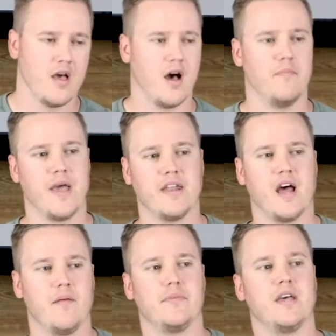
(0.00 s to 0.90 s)
Man
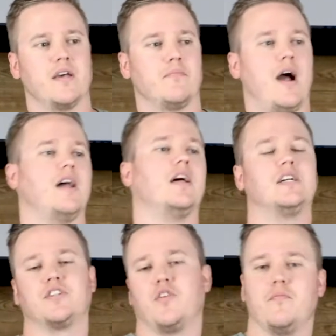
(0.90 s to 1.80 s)
not being
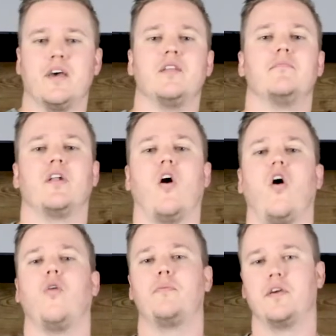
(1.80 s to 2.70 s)
biological men, but
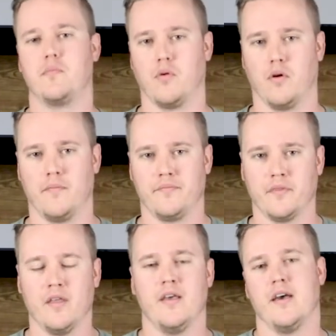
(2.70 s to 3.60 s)
all people.
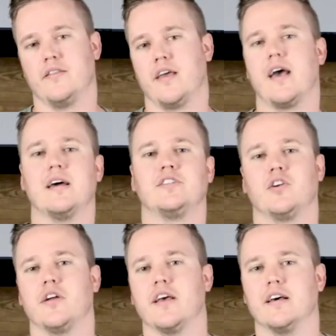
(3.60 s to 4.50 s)
And the
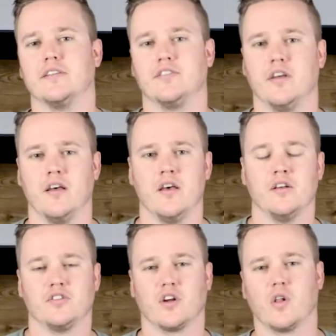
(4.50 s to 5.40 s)
answer is
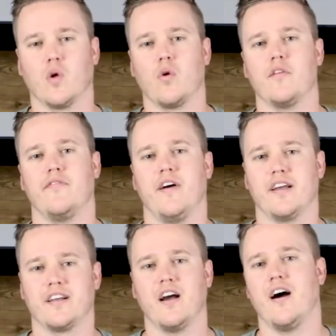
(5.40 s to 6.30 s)
to
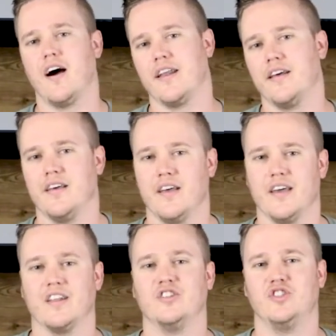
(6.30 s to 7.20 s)
glorify God
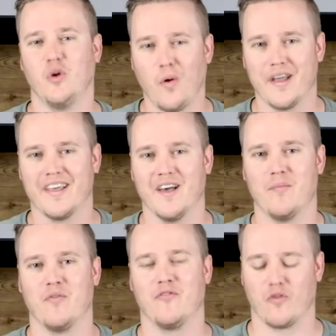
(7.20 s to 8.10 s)
and enjoy
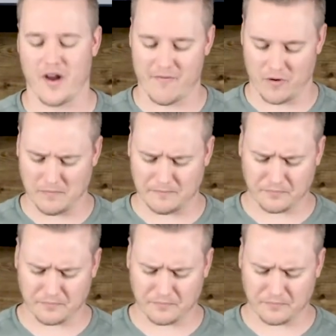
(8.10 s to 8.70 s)
Him forever.